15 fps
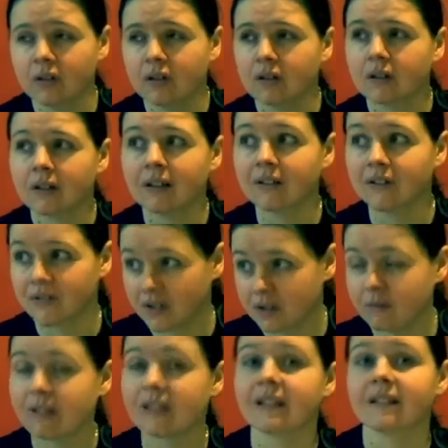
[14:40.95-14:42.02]

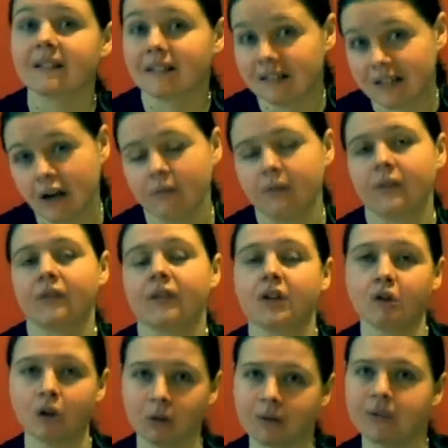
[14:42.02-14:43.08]
considering, obviously, you
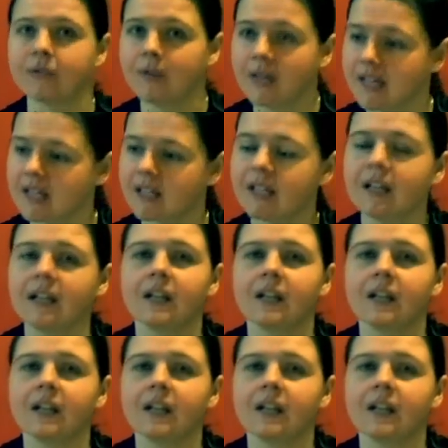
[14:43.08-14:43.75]
know it's fake.